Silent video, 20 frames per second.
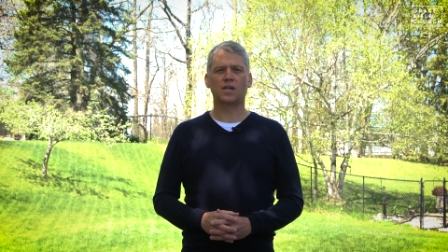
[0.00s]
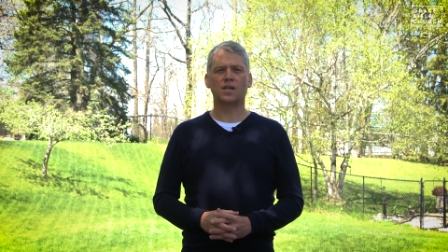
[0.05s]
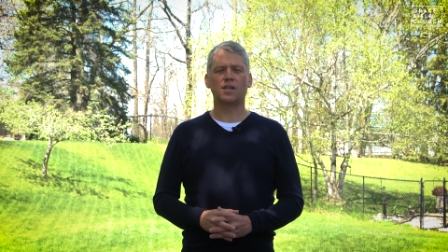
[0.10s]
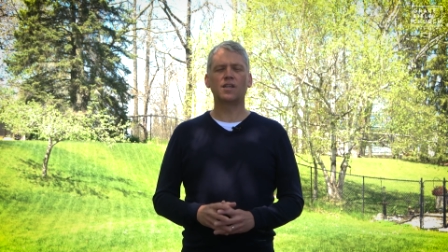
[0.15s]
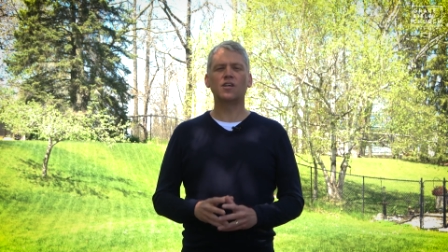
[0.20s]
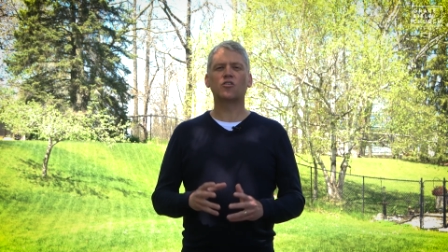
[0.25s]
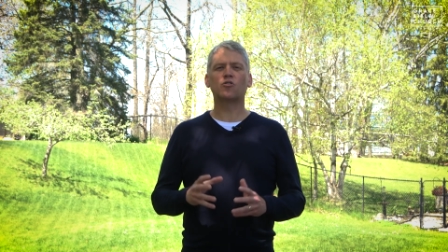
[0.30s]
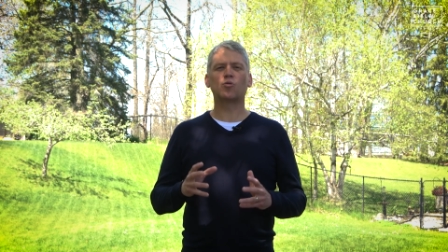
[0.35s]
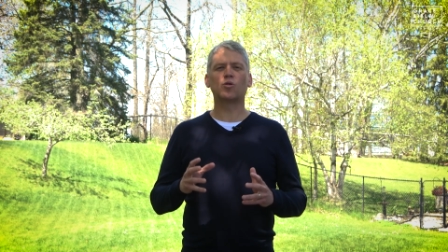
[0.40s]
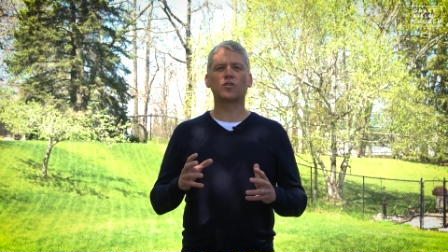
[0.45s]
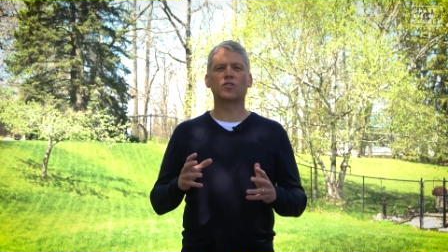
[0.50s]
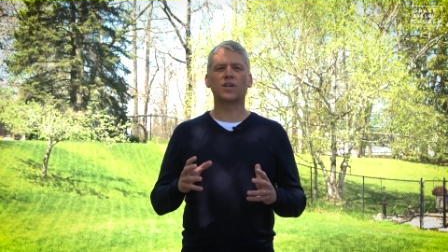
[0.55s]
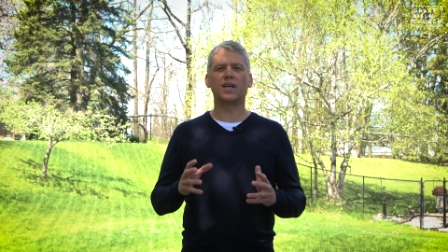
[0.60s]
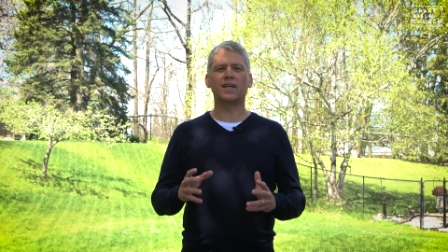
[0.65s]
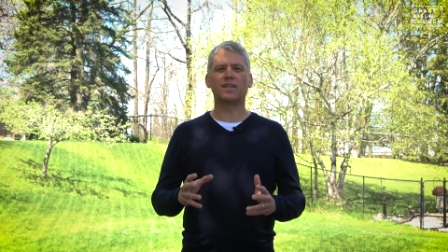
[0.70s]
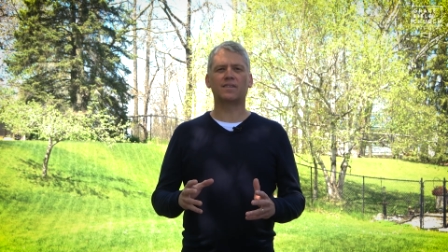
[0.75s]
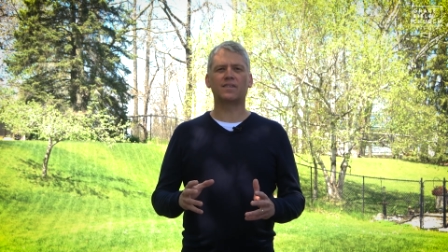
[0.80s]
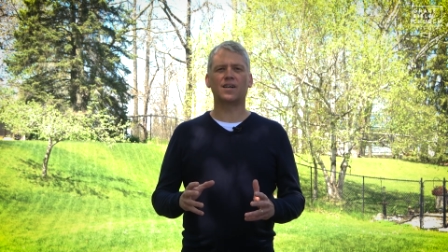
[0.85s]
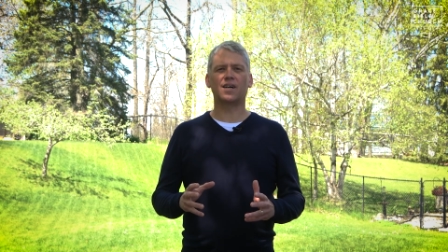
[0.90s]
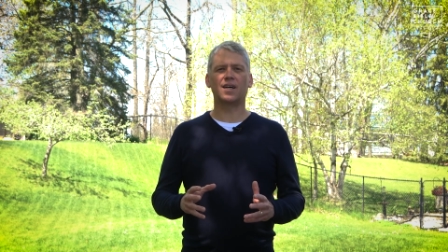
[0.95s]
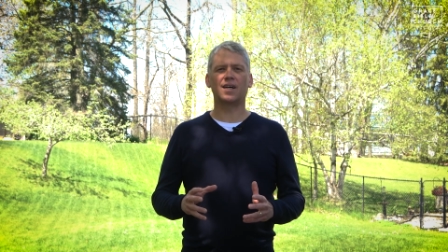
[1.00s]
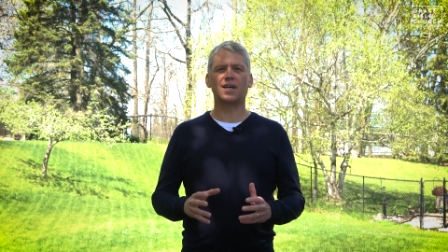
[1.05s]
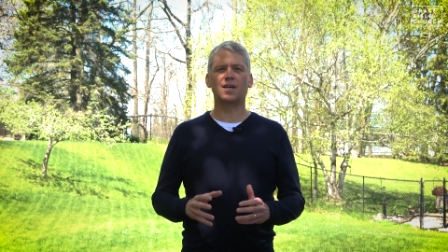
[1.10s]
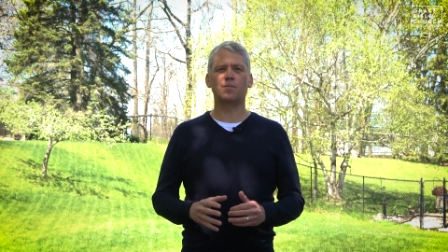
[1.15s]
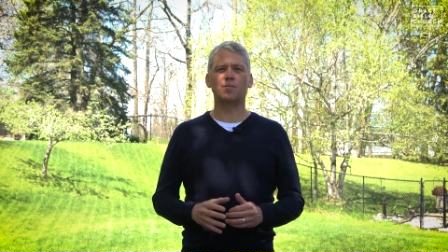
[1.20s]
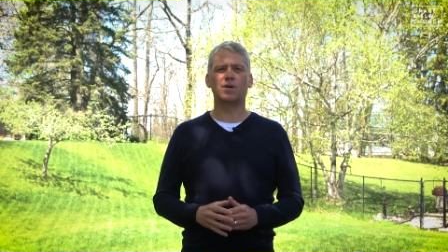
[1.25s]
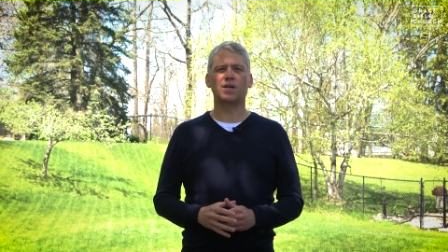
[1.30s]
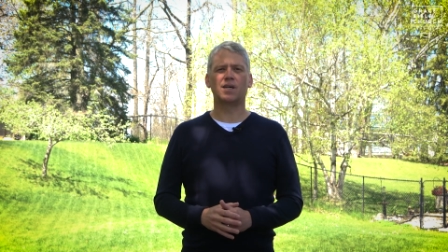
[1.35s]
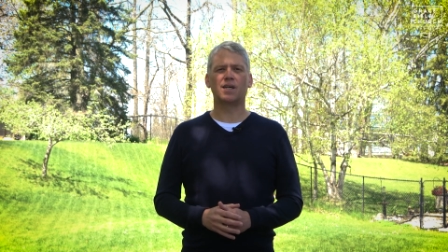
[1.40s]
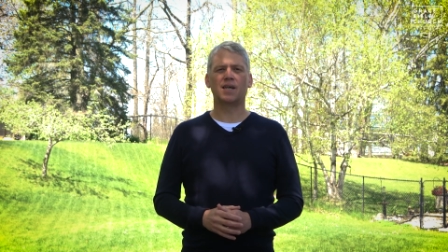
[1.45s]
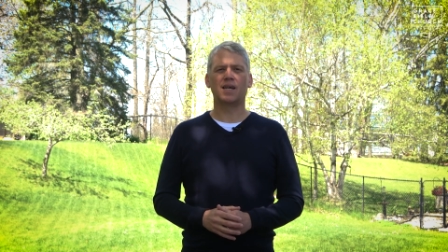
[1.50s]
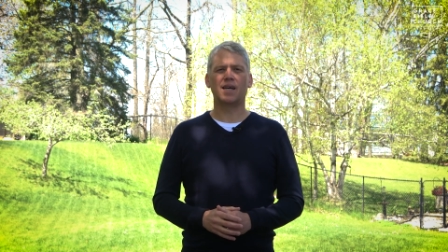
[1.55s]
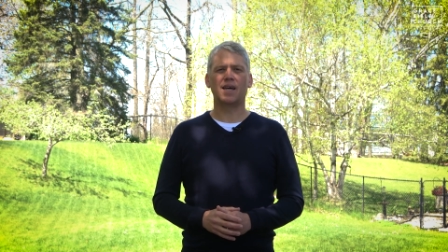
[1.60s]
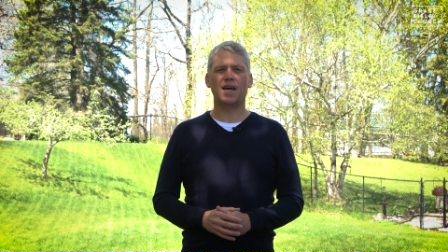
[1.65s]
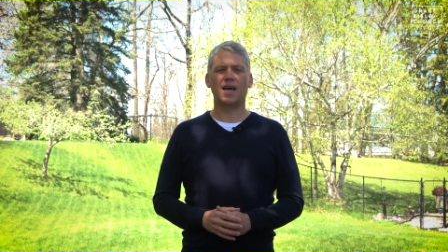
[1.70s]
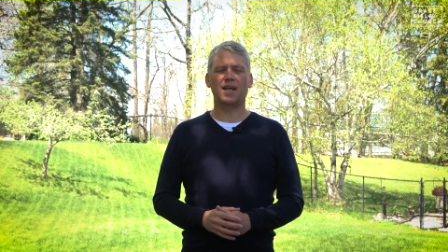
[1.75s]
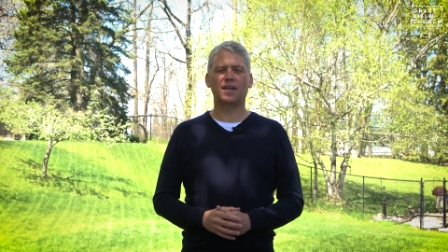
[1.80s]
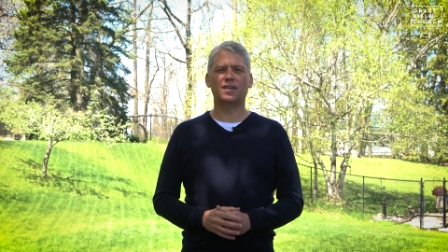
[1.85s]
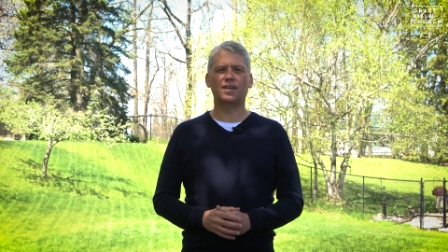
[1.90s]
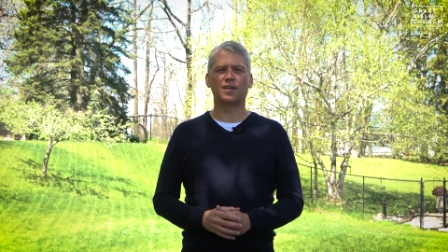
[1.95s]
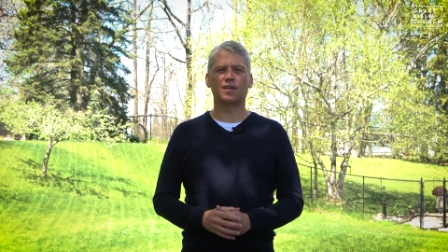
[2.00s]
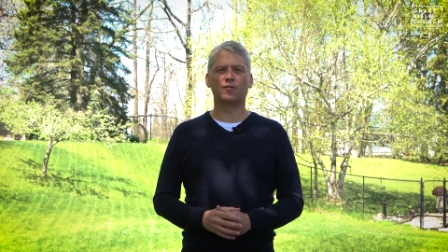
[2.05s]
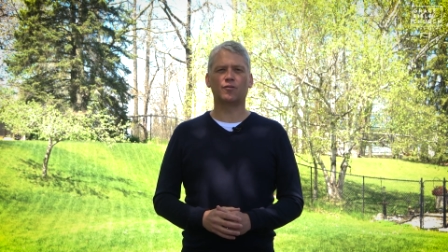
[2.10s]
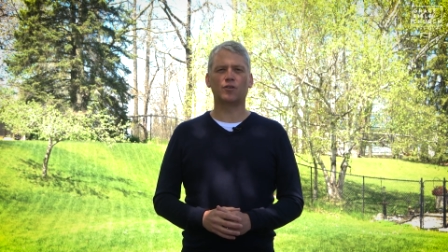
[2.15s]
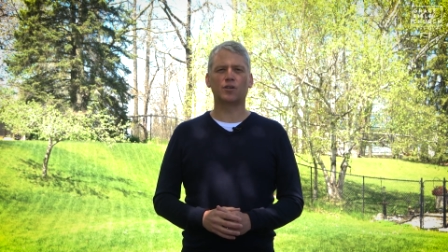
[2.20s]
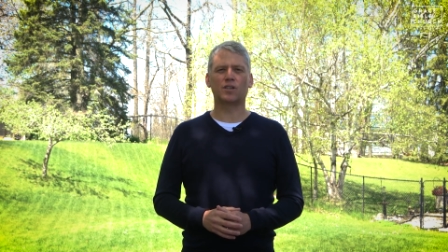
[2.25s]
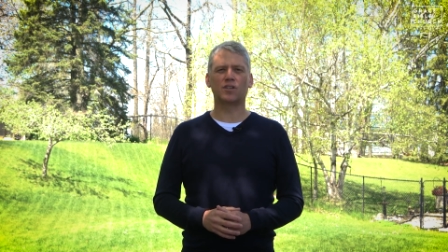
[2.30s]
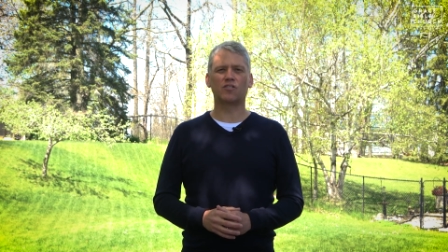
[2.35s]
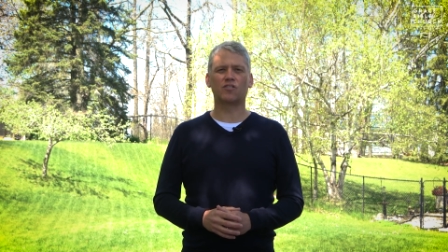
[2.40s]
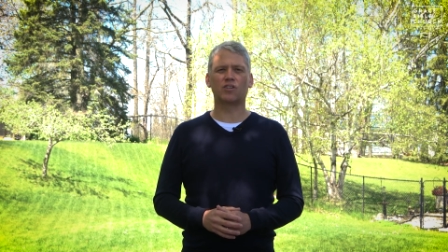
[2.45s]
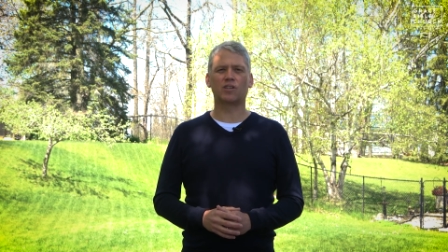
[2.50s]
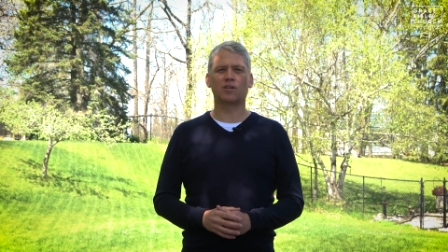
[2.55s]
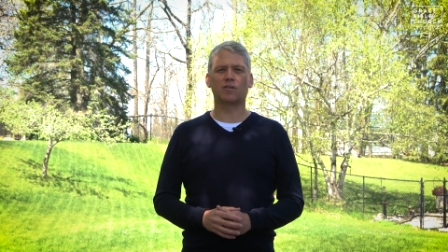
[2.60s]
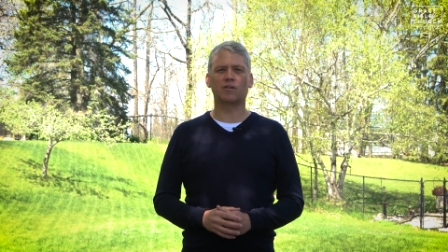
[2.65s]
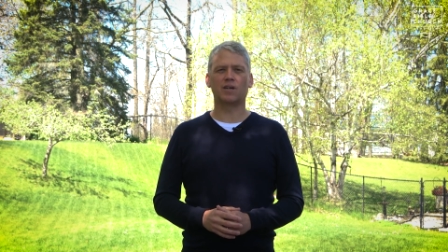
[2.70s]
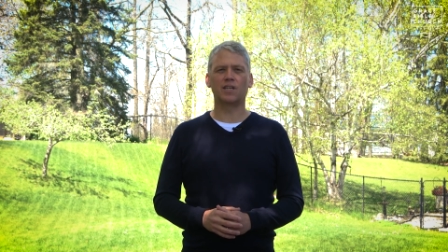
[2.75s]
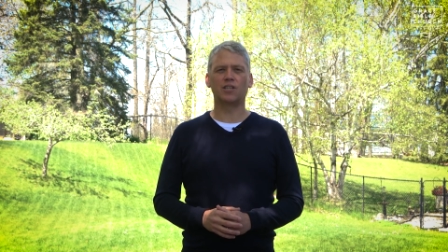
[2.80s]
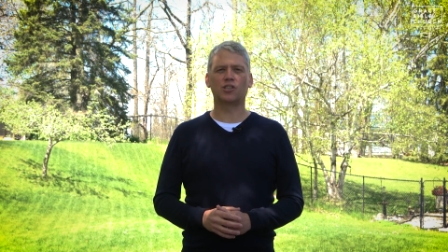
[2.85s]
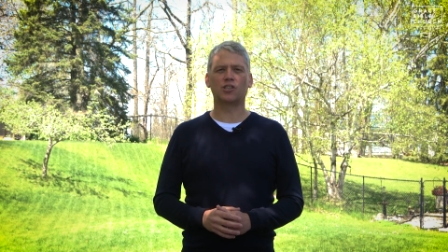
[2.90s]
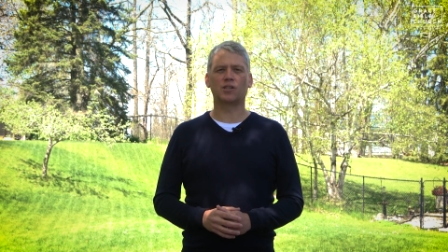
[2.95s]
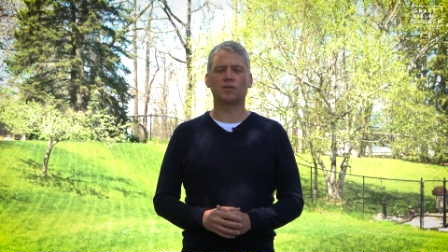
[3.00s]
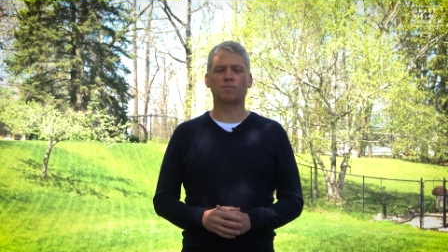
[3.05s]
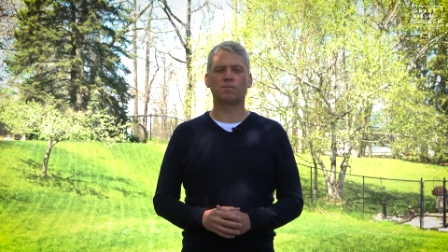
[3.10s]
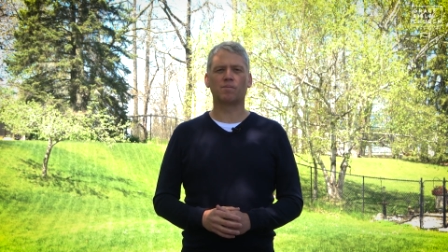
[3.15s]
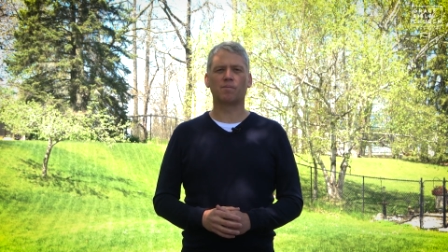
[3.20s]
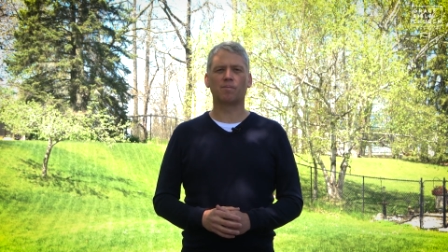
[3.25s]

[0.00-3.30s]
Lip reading: This will take time and careful consideration.